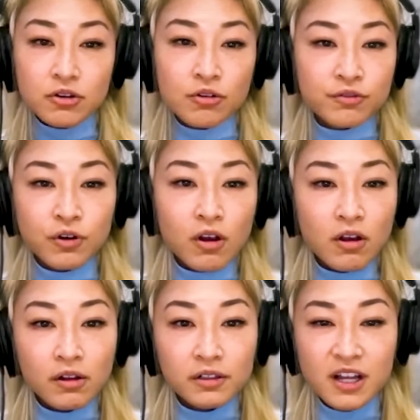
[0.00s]

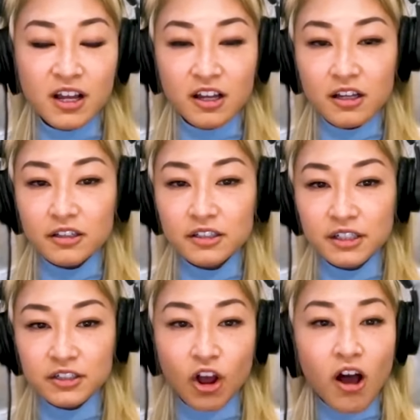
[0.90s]
overall
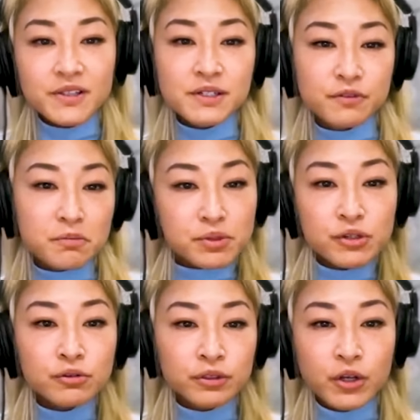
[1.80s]
cost of compute?